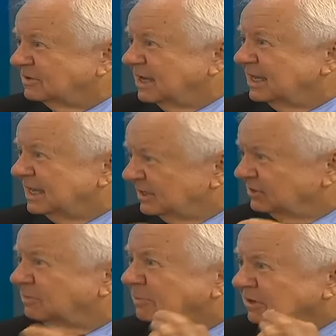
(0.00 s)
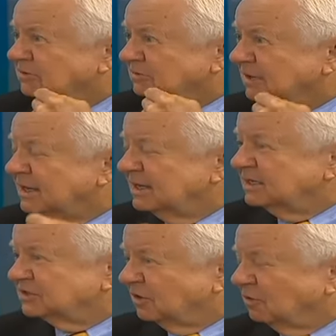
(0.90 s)
in the bone.
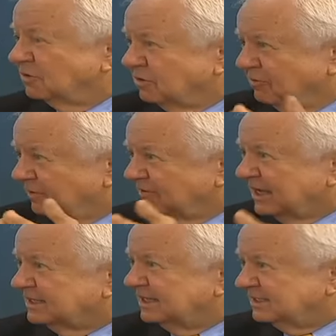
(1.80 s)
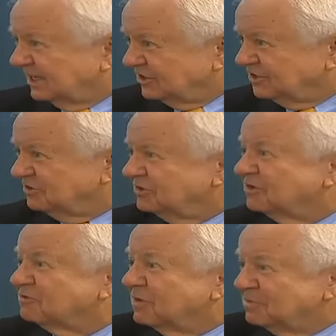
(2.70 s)
So you're reflecting tissue,
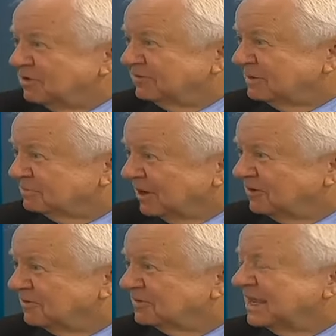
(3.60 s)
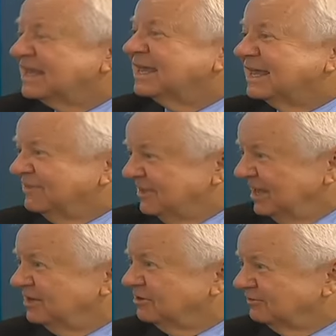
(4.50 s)
you're removing bone, and
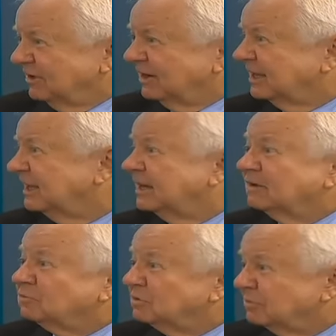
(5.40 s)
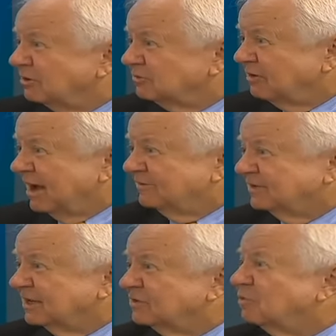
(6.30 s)
then you're filling it with bone
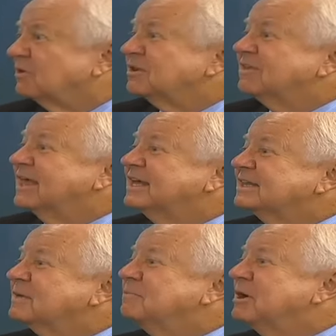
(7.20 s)
grafting. And where do they get the